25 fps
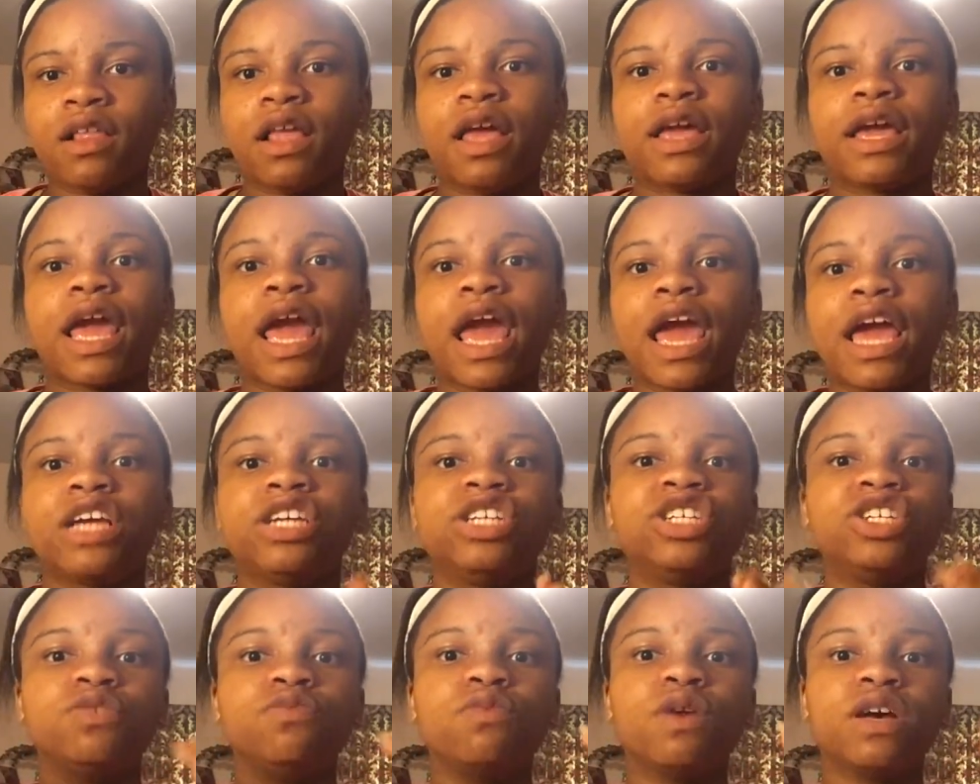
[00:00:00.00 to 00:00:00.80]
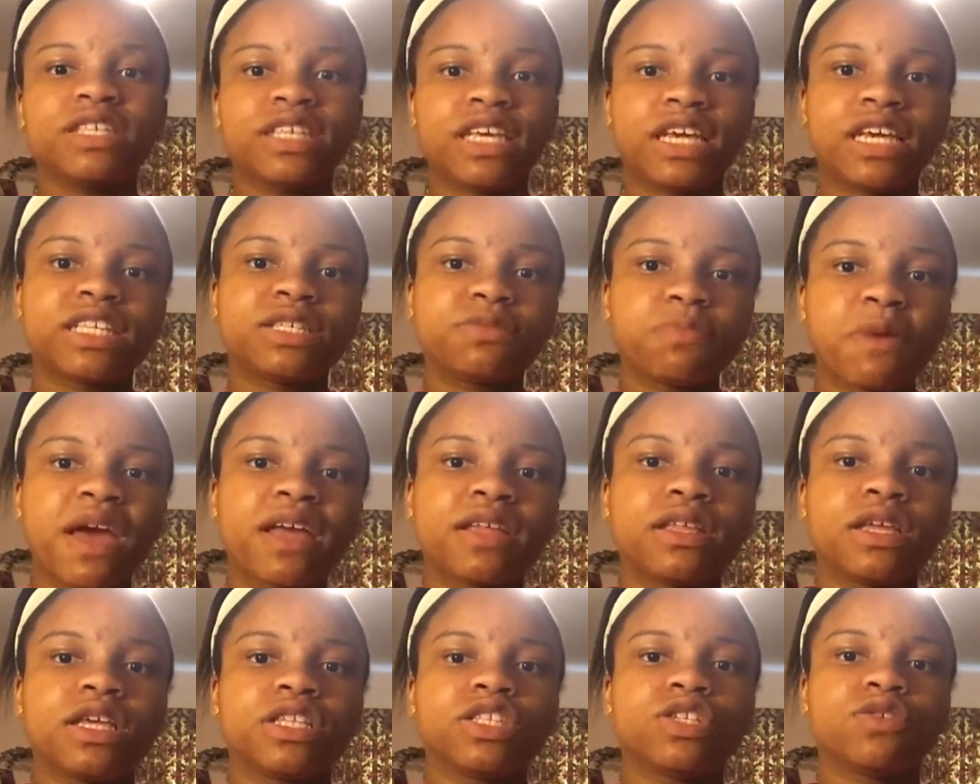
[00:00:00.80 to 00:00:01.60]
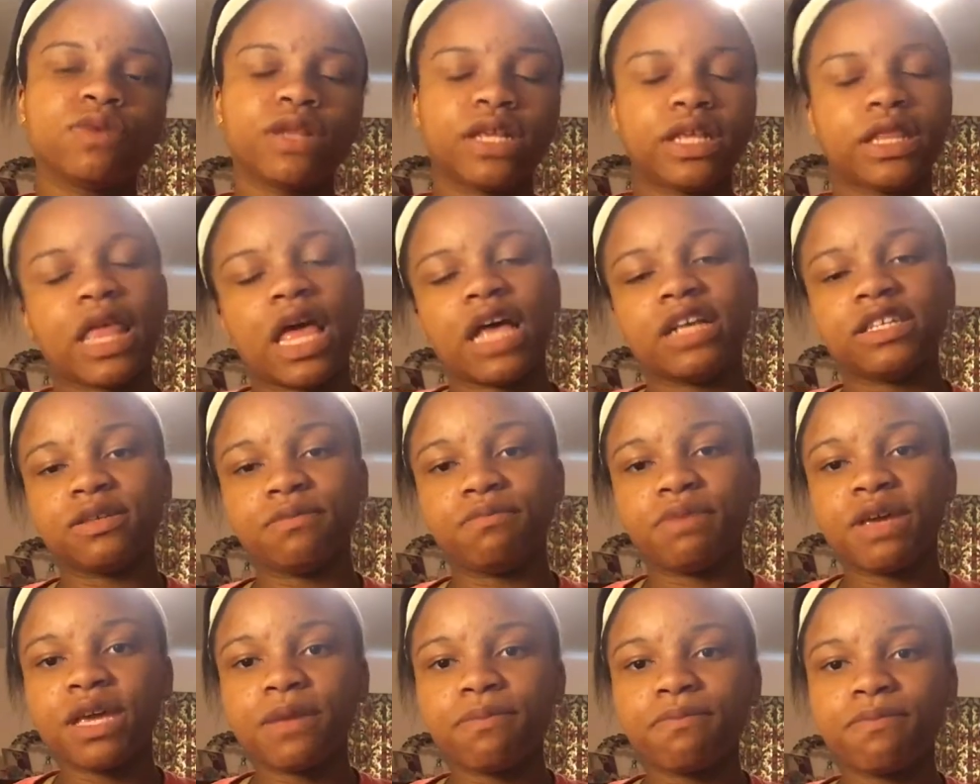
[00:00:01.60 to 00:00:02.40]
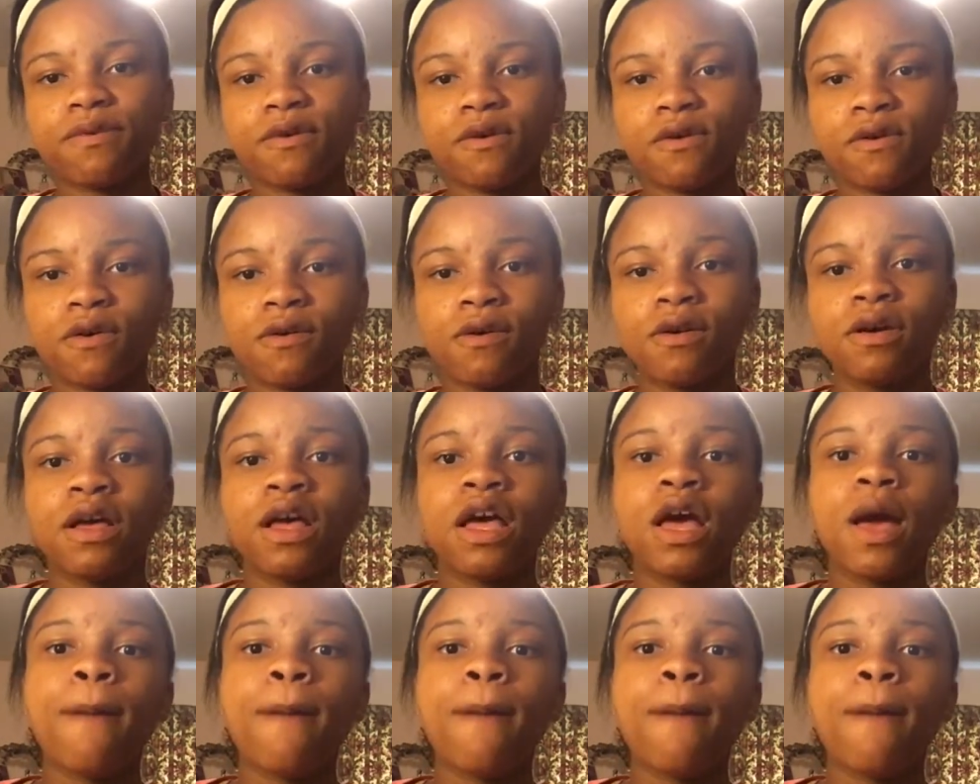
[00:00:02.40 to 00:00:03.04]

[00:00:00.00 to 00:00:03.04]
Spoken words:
Like, hey, she wasn't expecting 20,000 people,